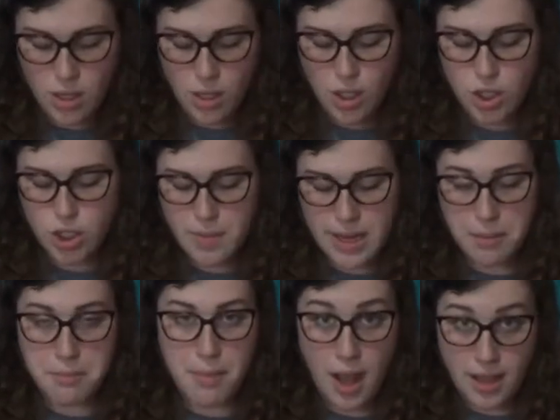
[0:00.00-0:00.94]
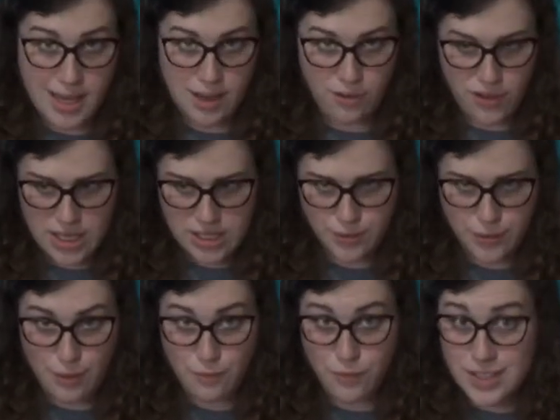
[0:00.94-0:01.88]
She made a mocking face for
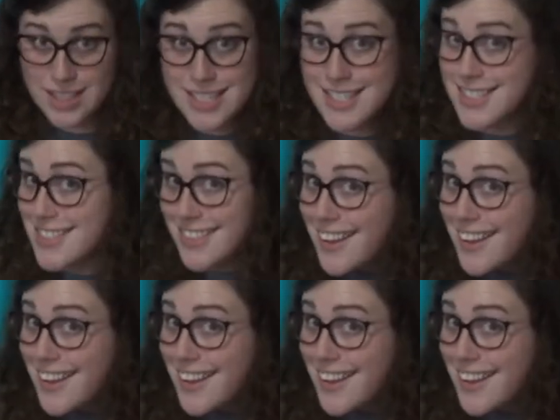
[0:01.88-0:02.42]
emphasis.